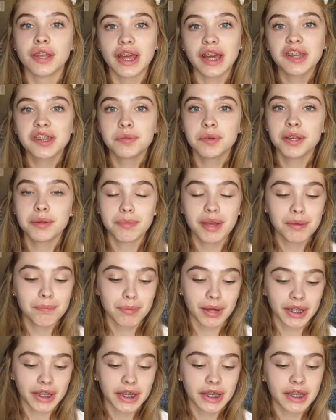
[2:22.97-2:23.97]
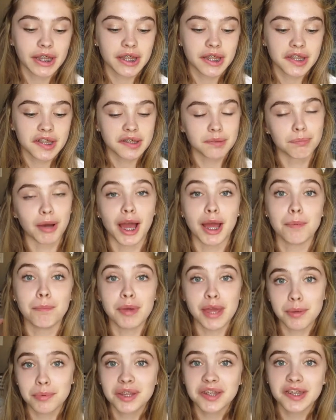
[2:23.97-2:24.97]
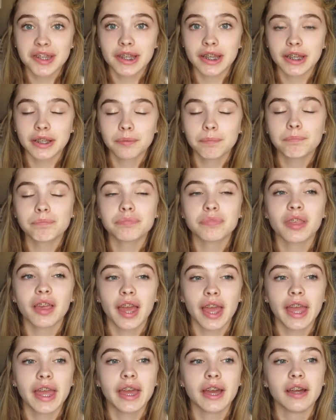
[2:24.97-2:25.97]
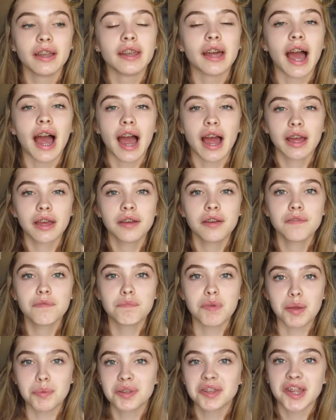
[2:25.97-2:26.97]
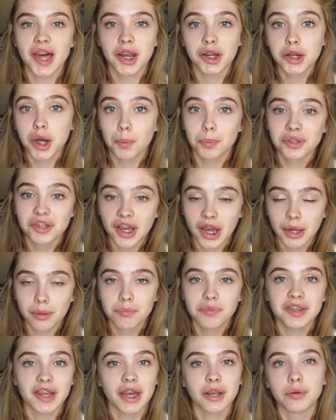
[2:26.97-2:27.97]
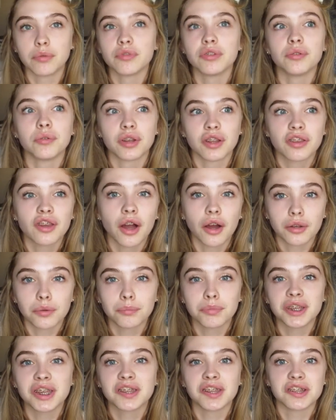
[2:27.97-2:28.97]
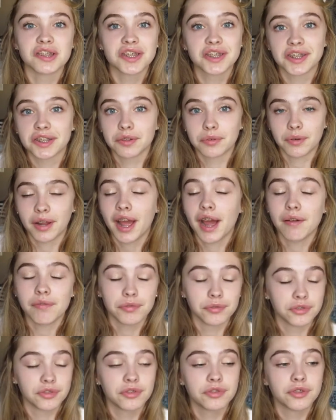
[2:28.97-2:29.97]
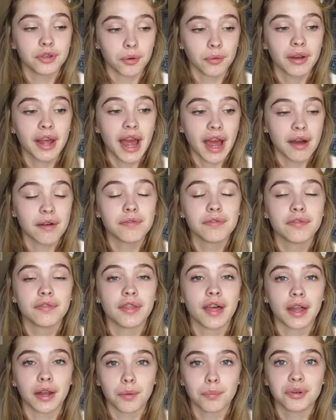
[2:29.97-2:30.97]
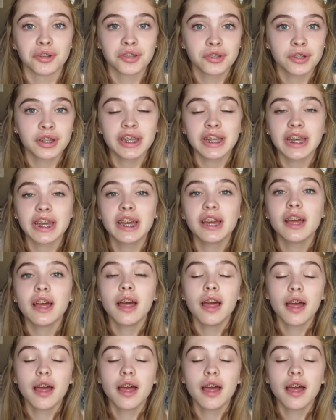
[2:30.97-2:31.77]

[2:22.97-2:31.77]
next way to make money is by babysitting. And I've babysat a couple times. I don't do it a ton because I just don't have that opportunity.